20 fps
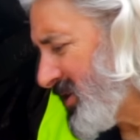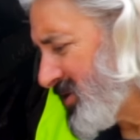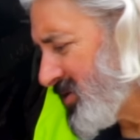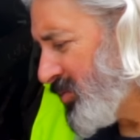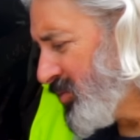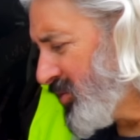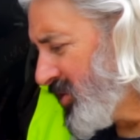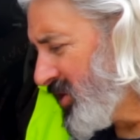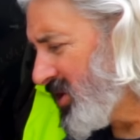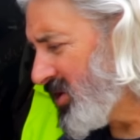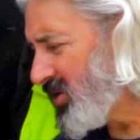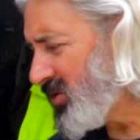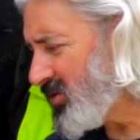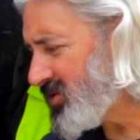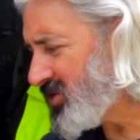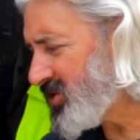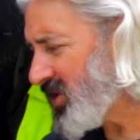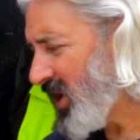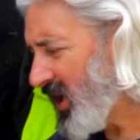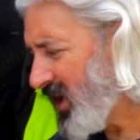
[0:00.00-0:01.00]
it's a pretty good
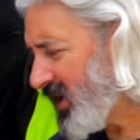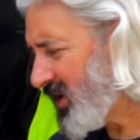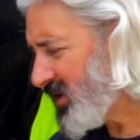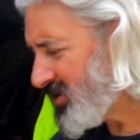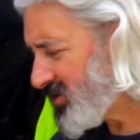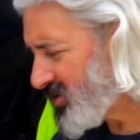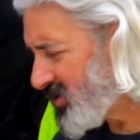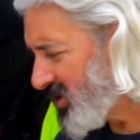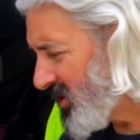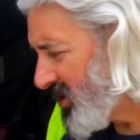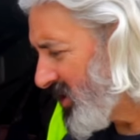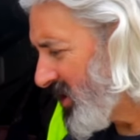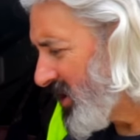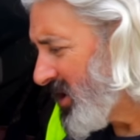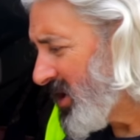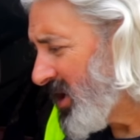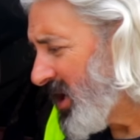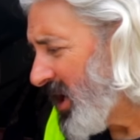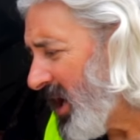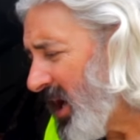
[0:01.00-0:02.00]
size.
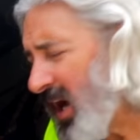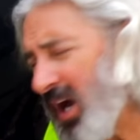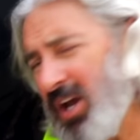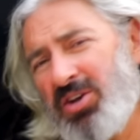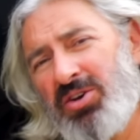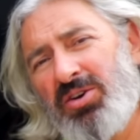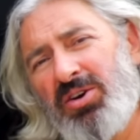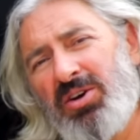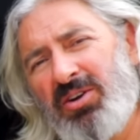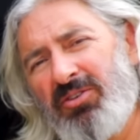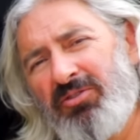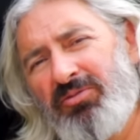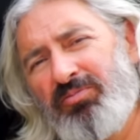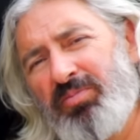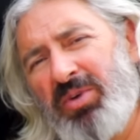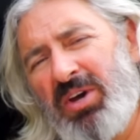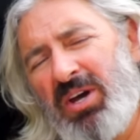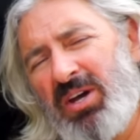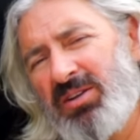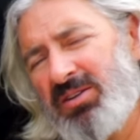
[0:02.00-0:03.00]
I could have
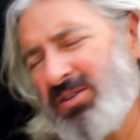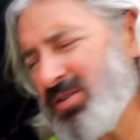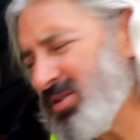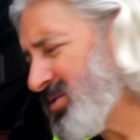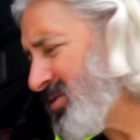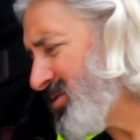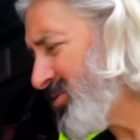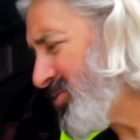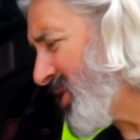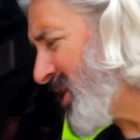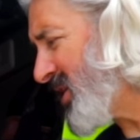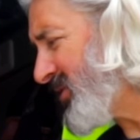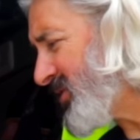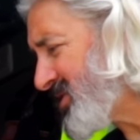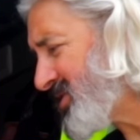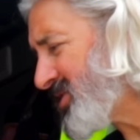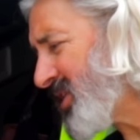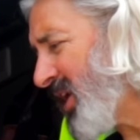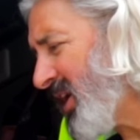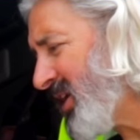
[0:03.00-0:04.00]
picked whatever
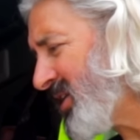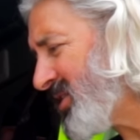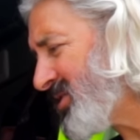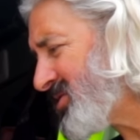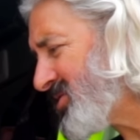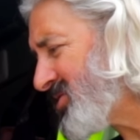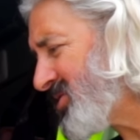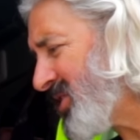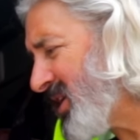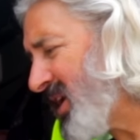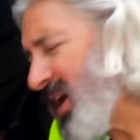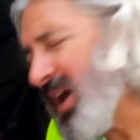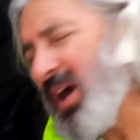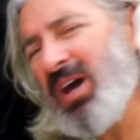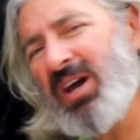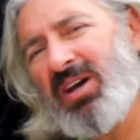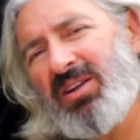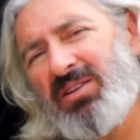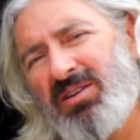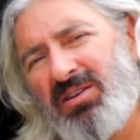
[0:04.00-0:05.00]
size they
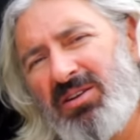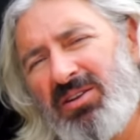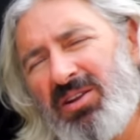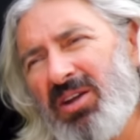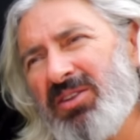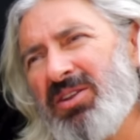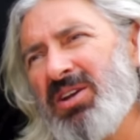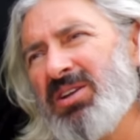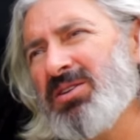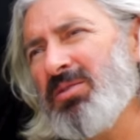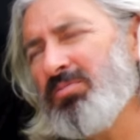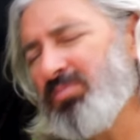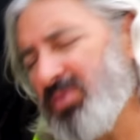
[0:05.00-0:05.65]
had. I think the